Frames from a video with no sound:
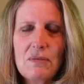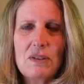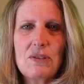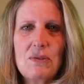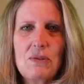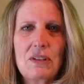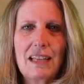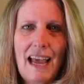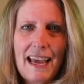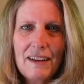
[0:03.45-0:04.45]
We're so
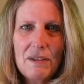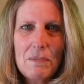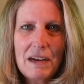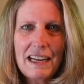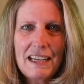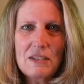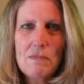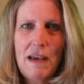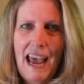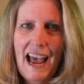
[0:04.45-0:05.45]
glad everybody is
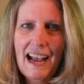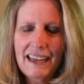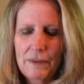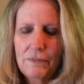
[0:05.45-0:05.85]
back.